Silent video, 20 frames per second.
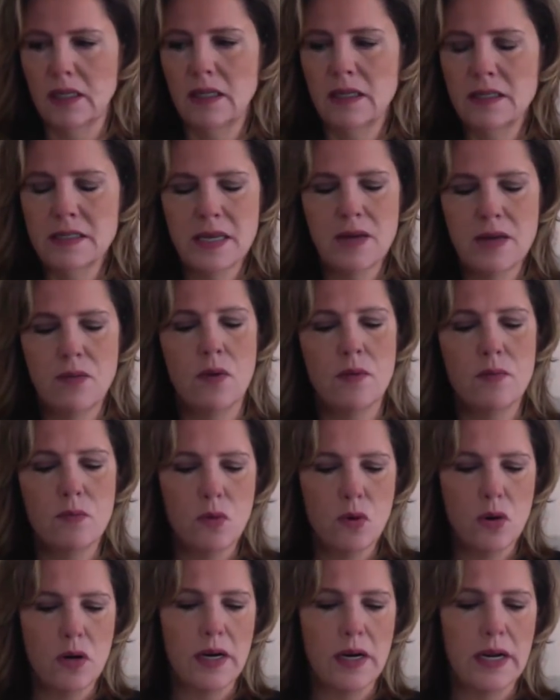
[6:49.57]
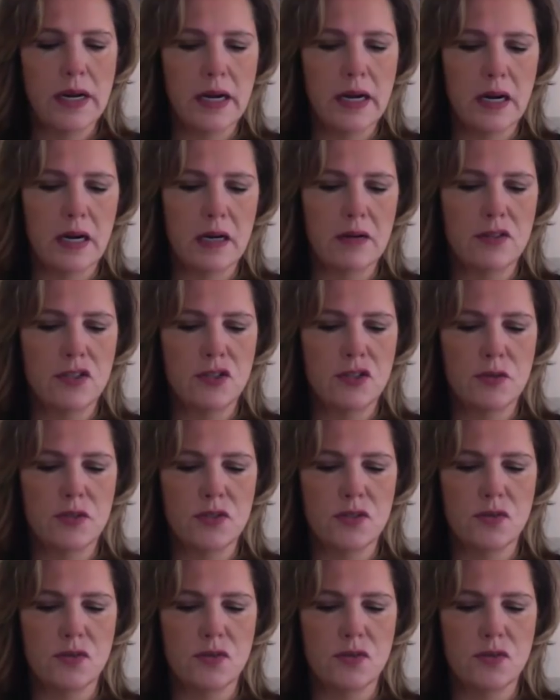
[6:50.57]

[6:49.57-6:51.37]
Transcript: Let's get one more here. Two of